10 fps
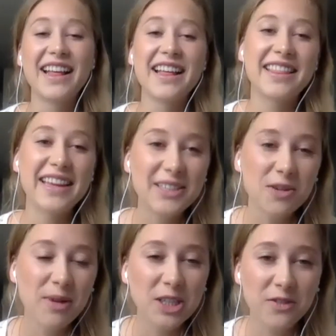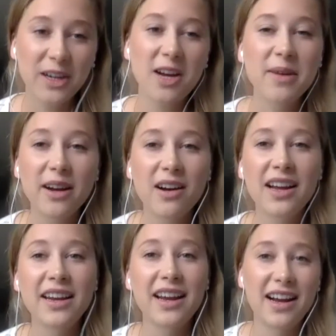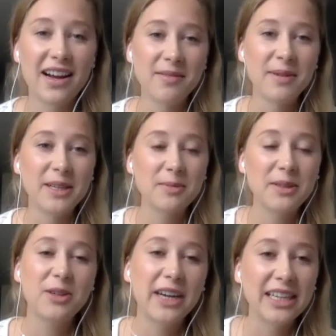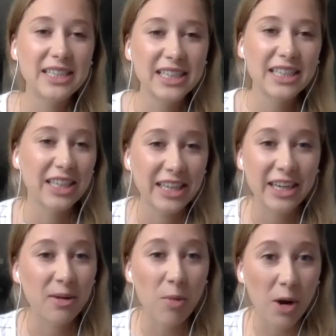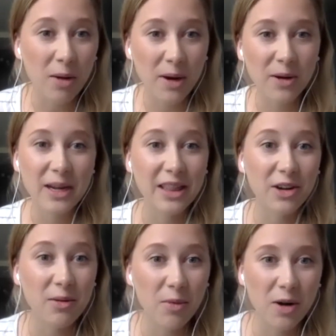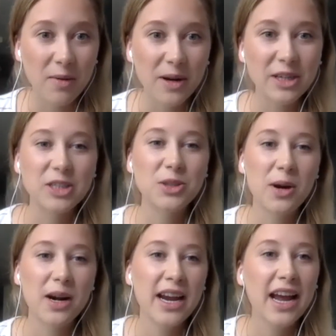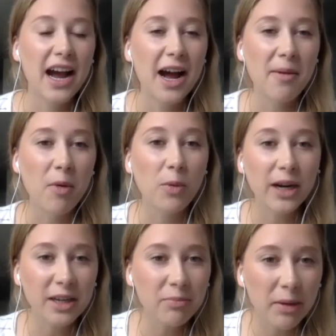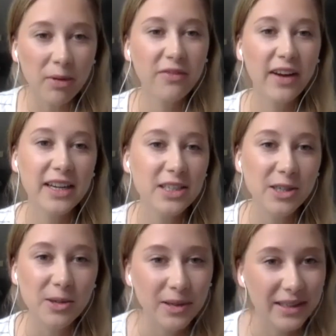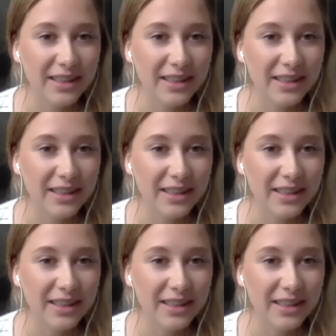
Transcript: Thanks so much for coming on. It's been great to hear more about and learn more about your story. Where can people find you?